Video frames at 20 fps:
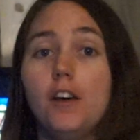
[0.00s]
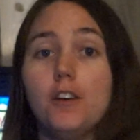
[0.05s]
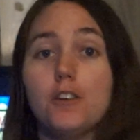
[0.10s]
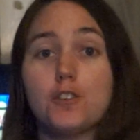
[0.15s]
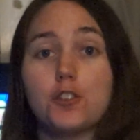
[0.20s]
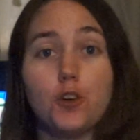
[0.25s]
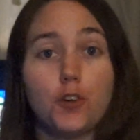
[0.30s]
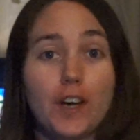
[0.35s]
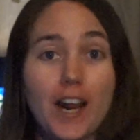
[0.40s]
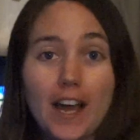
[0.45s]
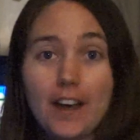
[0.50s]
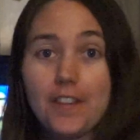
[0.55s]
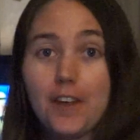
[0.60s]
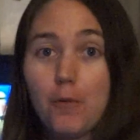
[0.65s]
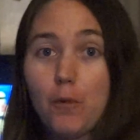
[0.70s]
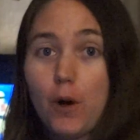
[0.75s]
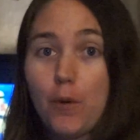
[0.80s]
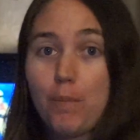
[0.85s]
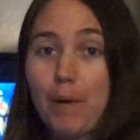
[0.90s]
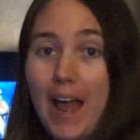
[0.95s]
So now that
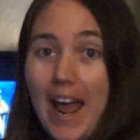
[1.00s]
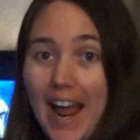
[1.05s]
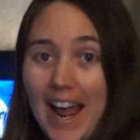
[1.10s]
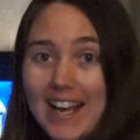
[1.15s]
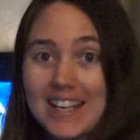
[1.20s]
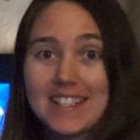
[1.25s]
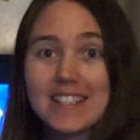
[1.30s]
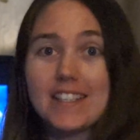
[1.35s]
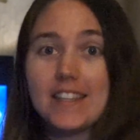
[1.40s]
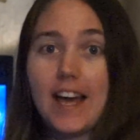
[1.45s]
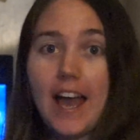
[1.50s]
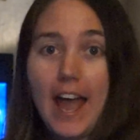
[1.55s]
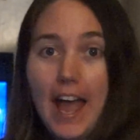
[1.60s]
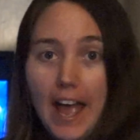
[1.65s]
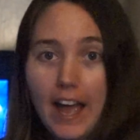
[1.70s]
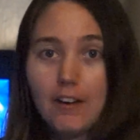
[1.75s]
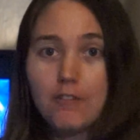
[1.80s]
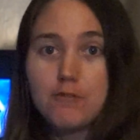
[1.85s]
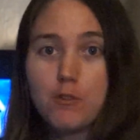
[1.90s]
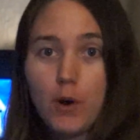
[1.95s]
we're past the
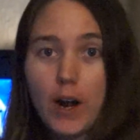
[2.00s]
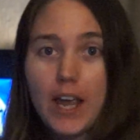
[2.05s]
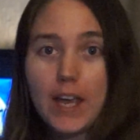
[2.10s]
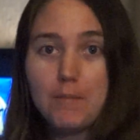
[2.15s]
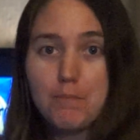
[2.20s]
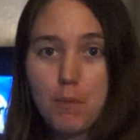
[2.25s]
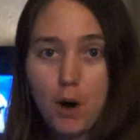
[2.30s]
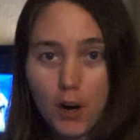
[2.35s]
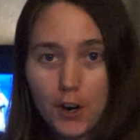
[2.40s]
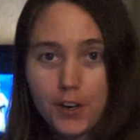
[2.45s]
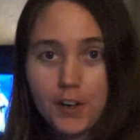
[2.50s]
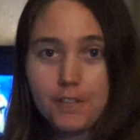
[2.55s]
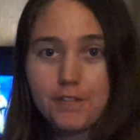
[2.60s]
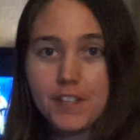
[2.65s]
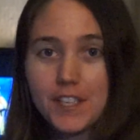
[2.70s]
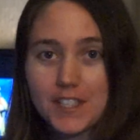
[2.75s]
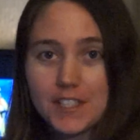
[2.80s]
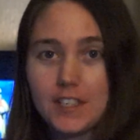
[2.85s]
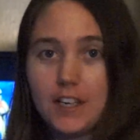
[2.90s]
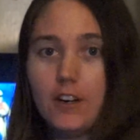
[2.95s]
halfway mark of
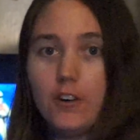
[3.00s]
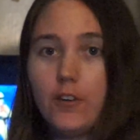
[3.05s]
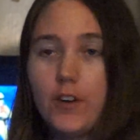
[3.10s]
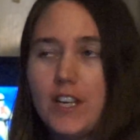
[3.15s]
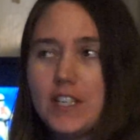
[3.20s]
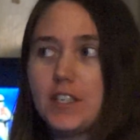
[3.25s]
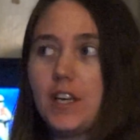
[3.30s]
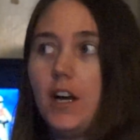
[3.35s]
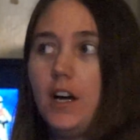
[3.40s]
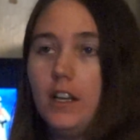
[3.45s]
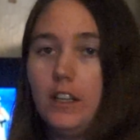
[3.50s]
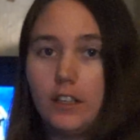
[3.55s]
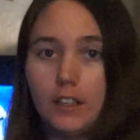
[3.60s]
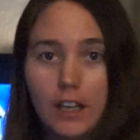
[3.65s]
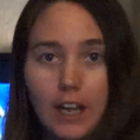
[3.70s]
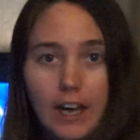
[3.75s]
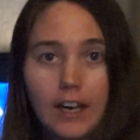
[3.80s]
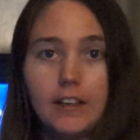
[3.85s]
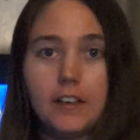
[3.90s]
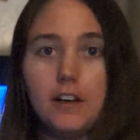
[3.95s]
the series, a
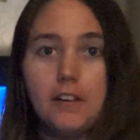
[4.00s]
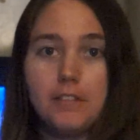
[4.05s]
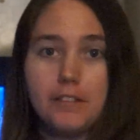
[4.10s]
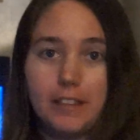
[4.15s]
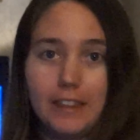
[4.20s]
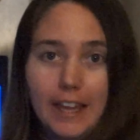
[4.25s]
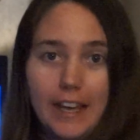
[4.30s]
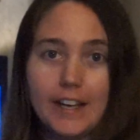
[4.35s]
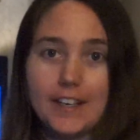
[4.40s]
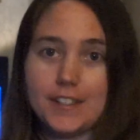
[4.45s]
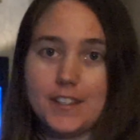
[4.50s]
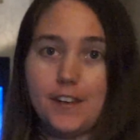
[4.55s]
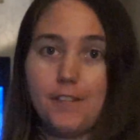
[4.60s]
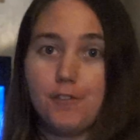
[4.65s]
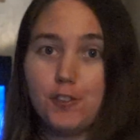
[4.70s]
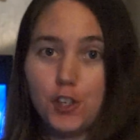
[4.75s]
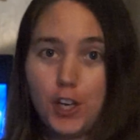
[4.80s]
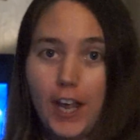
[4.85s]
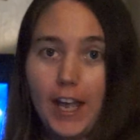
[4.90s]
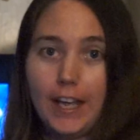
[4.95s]
lot of things have
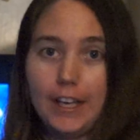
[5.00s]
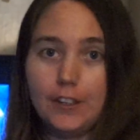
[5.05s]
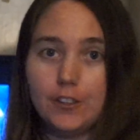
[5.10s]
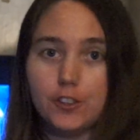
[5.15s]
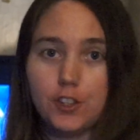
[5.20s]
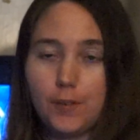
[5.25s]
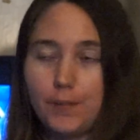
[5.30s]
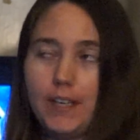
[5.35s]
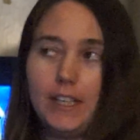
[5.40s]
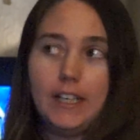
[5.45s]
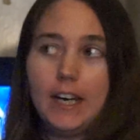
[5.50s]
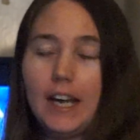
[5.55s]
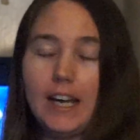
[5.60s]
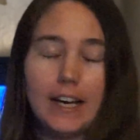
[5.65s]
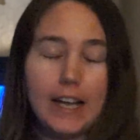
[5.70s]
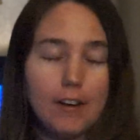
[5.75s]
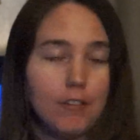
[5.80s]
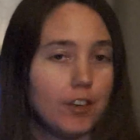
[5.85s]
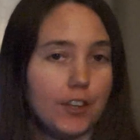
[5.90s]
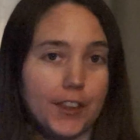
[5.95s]
changed. I mean, not
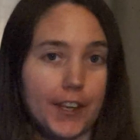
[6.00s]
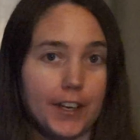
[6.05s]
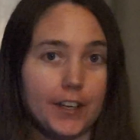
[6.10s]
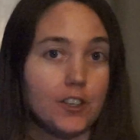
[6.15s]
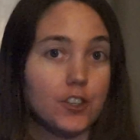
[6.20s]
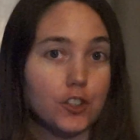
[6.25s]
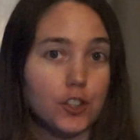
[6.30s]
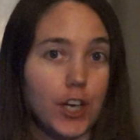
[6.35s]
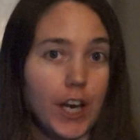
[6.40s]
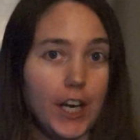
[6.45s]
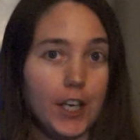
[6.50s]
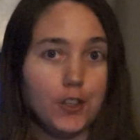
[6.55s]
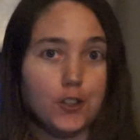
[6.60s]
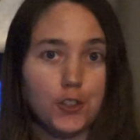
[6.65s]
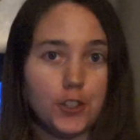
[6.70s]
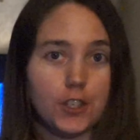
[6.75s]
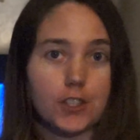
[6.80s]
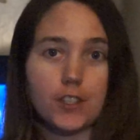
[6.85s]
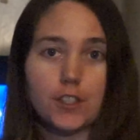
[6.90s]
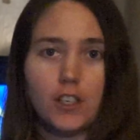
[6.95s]
everything has changed.
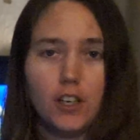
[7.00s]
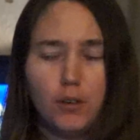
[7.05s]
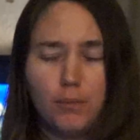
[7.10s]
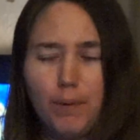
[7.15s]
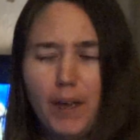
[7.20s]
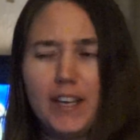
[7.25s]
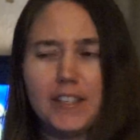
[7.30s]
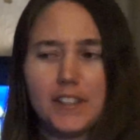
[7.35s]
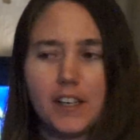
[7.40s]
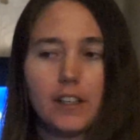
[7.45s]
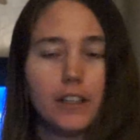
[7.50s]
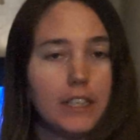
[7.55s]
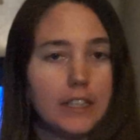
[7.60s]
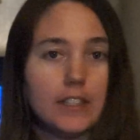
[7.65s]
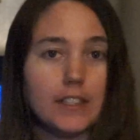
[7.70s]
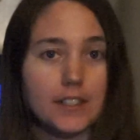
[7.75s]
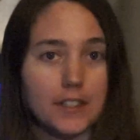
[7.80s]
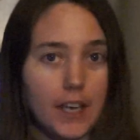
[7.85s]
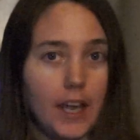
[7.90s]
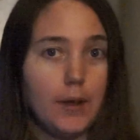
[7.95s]
It's still basically
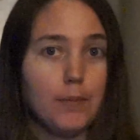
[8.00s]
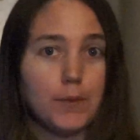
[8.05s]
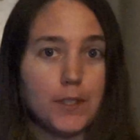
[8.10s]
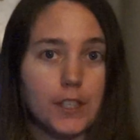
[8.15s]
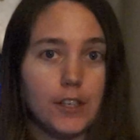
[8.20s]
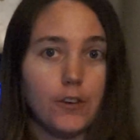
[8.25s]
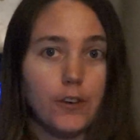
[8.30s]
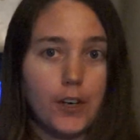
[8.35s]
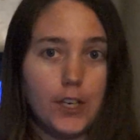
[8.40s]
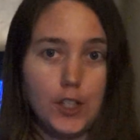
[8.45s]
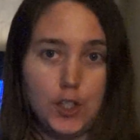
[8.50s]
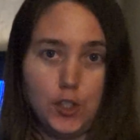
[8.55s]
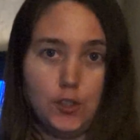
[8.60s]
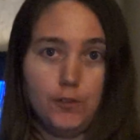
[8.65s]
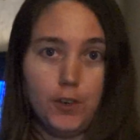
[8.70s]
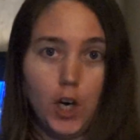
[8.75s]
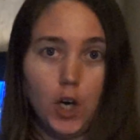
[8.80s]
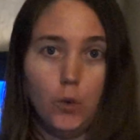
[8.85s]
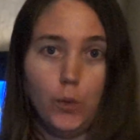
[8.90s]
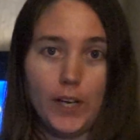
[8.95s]
the same series you've
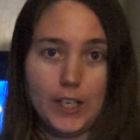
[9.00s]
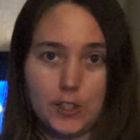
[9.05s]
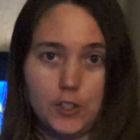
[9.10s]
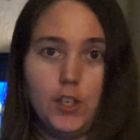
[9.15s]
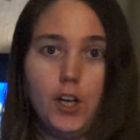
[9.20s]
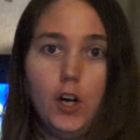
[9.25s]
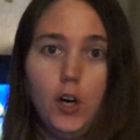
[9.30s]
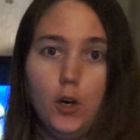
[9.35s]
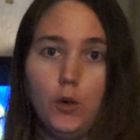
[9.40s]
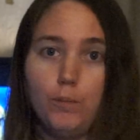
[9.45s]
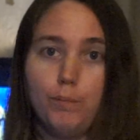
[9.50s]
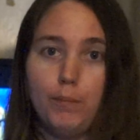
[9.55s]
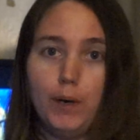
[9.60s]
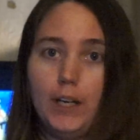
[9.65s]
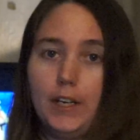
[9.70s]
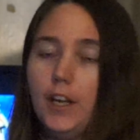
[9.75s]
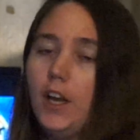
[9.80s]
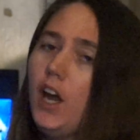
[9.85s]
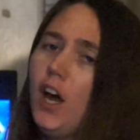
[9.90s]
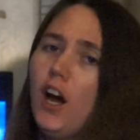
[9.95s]
always known,
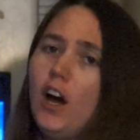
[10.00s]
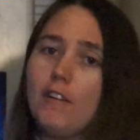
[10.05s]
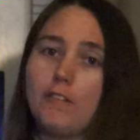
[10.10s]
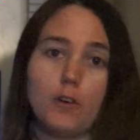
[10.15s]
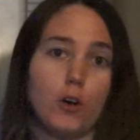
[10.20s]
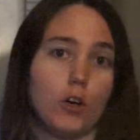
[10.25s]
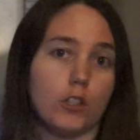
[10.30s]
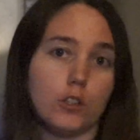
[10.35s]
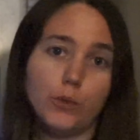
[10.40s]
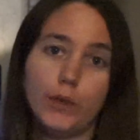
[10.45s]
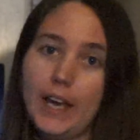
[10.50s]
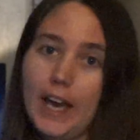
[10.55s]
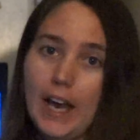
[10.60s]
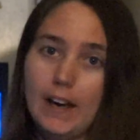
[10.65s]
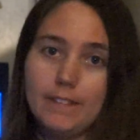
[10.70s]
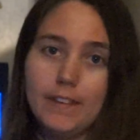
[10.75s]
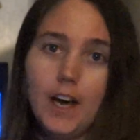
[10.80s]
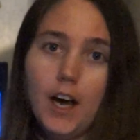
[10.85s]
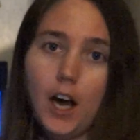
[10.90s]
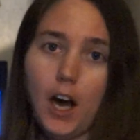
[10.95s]
but of course we
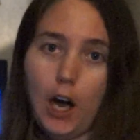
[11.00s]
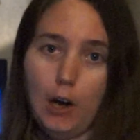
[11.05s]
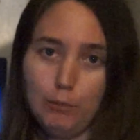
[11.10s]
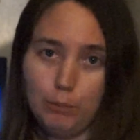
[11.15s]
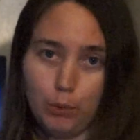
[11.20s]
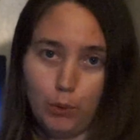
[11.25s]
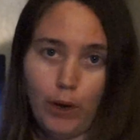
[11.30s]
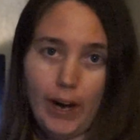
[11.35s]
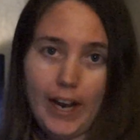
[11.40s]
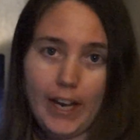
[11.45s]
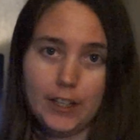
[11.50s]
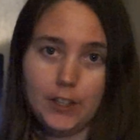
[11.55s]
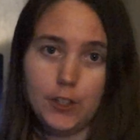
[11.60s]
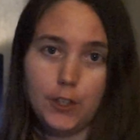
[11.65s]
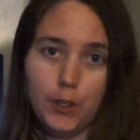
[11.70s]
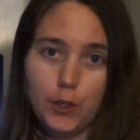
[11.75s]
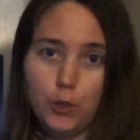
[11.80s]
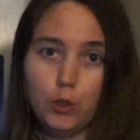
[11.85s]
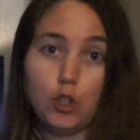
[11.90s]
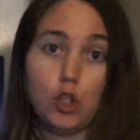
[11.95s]
have a brand
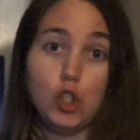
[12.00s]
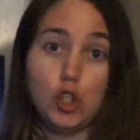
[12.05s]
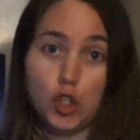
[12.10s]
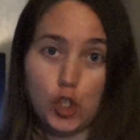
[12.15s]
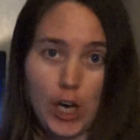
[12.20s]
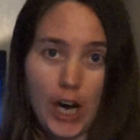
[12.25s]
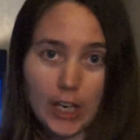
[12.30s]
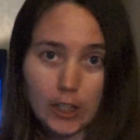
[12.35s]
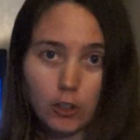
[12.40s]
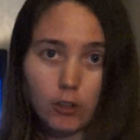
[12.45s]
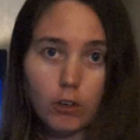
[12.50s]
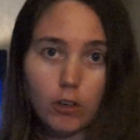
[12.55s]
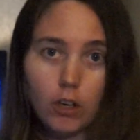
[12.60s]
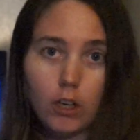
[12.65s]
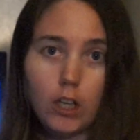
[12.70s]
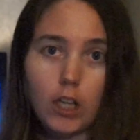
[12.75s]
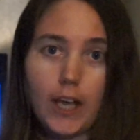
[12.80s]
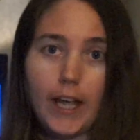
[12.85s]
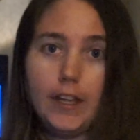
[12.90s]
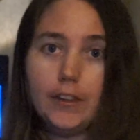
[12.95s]
new
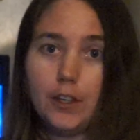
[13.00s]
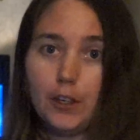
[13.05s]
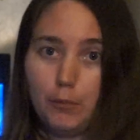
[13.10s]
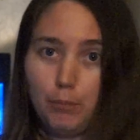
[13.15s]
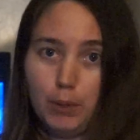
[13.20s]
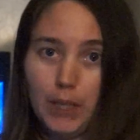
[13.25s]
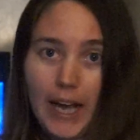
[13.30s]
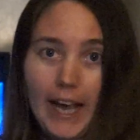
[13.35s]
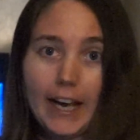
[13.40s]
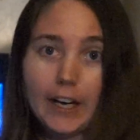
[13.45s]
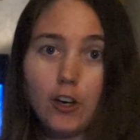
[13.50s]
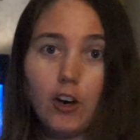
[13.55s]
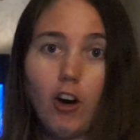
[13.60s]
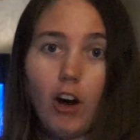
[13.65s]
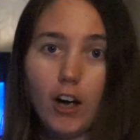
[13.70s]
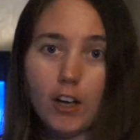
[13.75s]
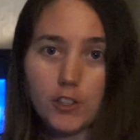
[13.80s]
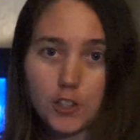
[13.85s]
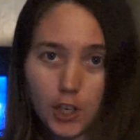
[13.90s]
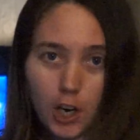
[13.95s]
general in the Black
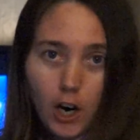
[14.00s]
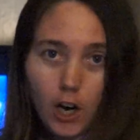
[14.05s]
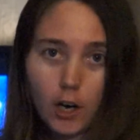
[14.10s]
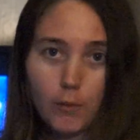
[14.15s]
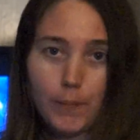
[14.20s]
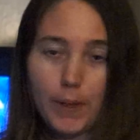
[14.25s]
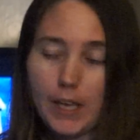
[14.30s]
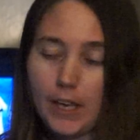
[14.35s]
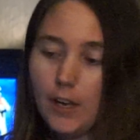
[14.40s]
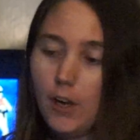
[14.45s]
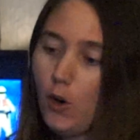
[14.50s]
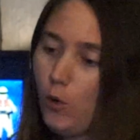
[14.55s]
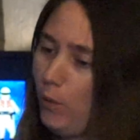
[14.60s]
Cross Army.